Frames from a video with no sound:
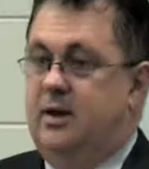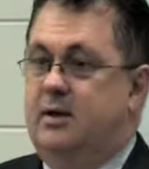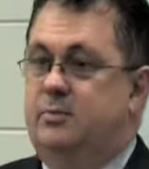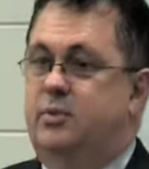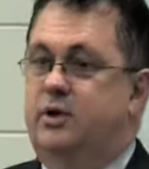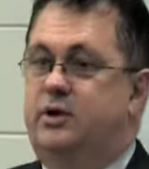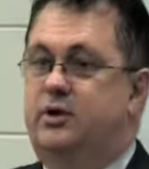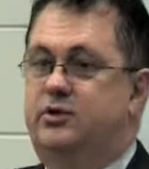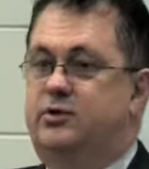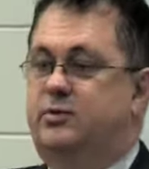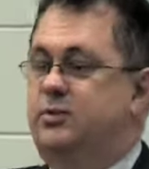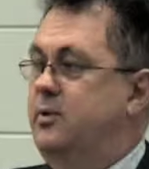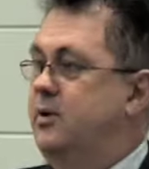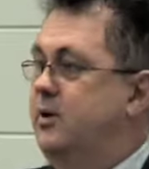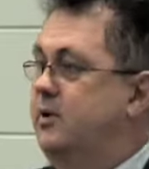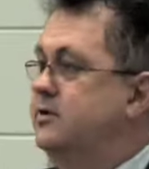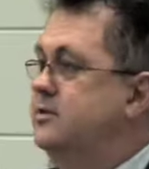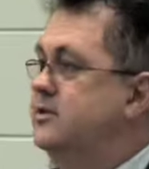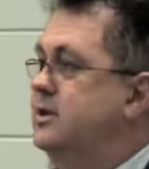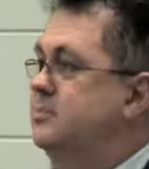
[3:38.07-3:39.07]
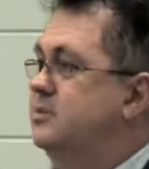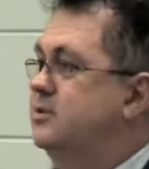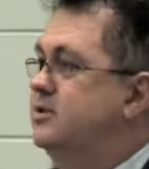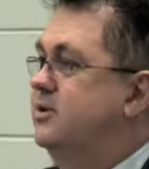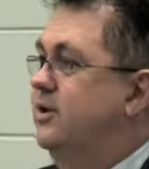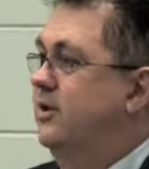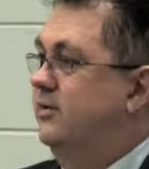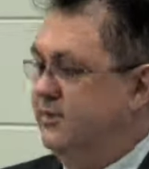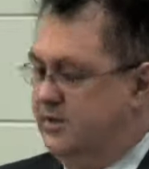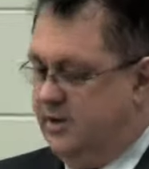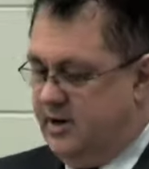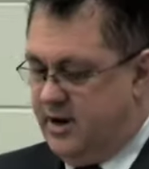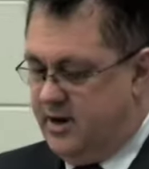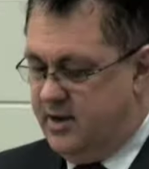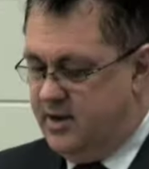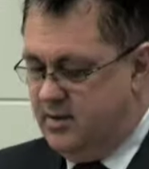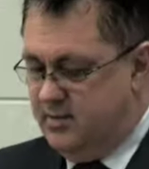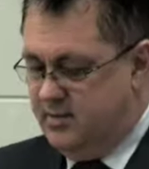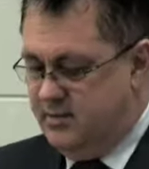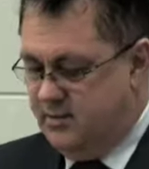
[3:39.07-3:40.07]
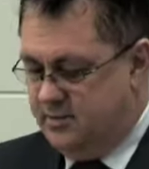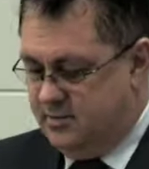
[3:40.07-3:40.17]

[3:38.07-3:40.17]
And because we're on Tim's turf today,